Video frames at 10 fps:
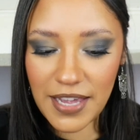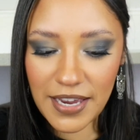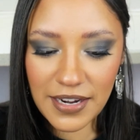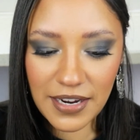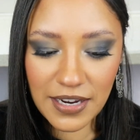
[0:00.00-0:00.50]

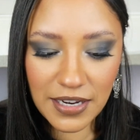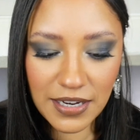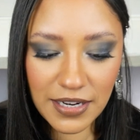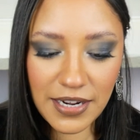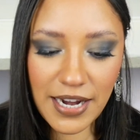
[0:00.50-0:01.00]
Then
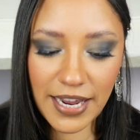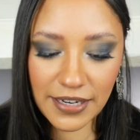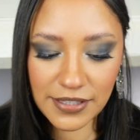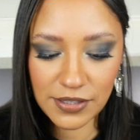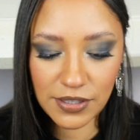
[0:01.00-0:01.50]

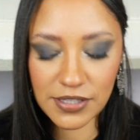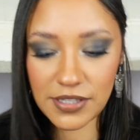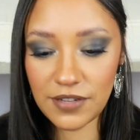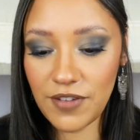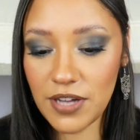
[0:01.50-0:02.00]
next
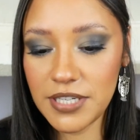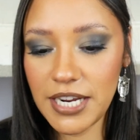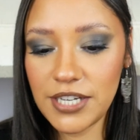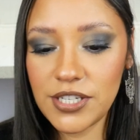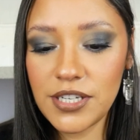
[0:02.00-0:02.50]
is the
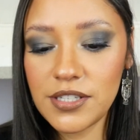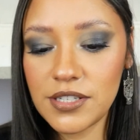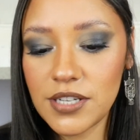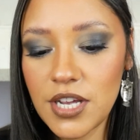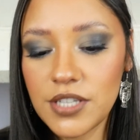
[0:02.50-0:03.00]

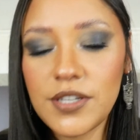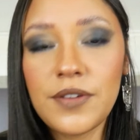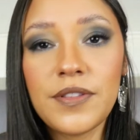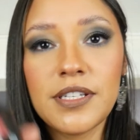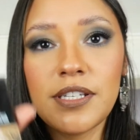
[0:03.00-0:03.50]
foundations.
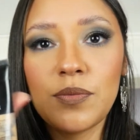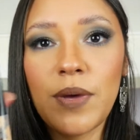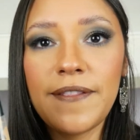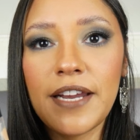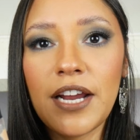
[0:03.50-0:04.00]
So this is
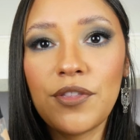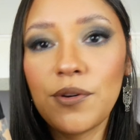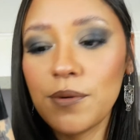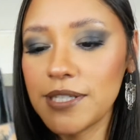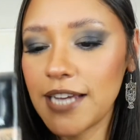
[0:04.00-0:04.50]
one that I
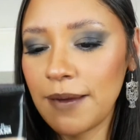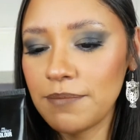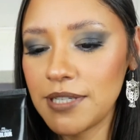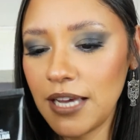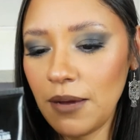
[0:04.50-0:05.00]
thought was
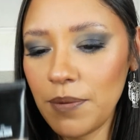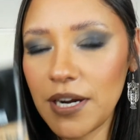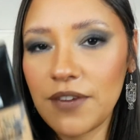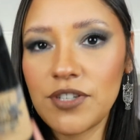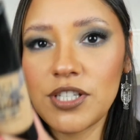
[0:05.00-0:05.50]
empty,
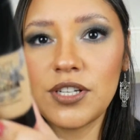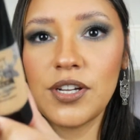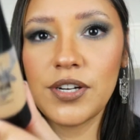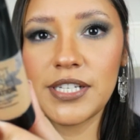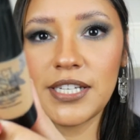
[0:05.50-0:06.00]
but I've just
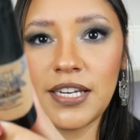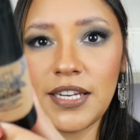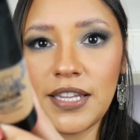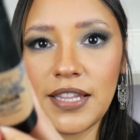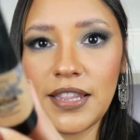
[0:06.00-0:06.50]
looked
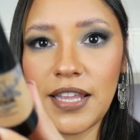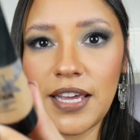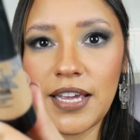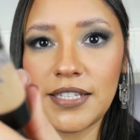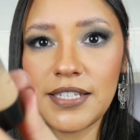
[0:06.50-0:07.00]
in
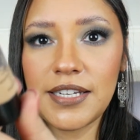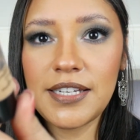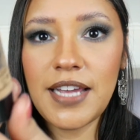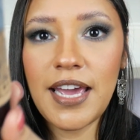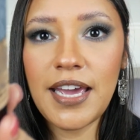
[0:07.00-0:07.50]
there
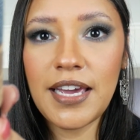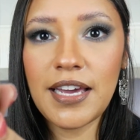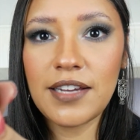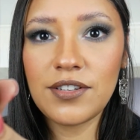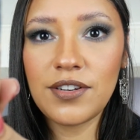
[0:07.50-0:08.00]

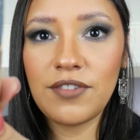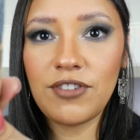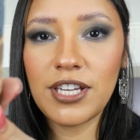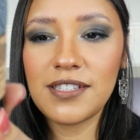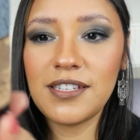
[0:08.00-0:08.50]
today. I don't know
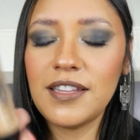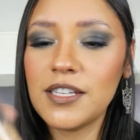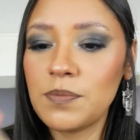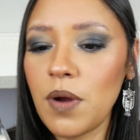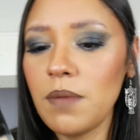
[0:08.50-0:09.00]
if you can see,
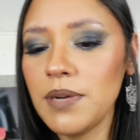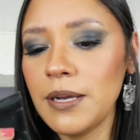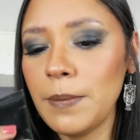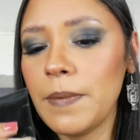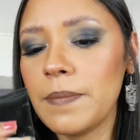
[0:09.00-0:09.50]
there's
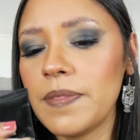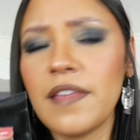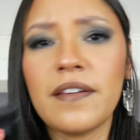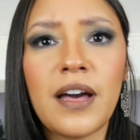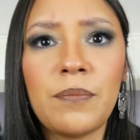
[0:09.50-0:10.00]
probably
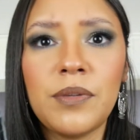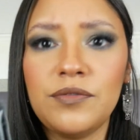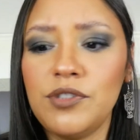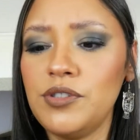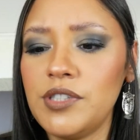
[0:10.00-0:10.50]
another couple
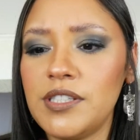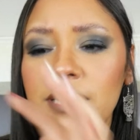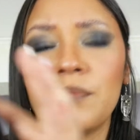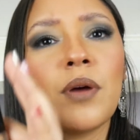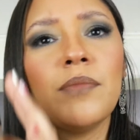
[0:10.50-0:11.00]
of
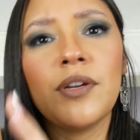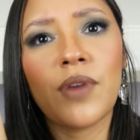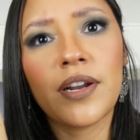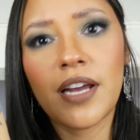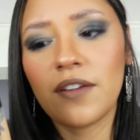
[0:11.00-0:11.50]
uses in, probably
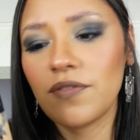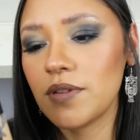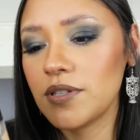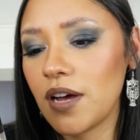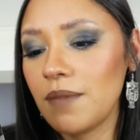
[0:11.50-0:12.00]
run down
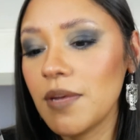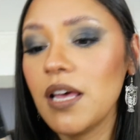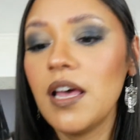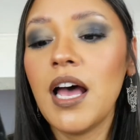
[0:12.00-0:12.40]
from the top.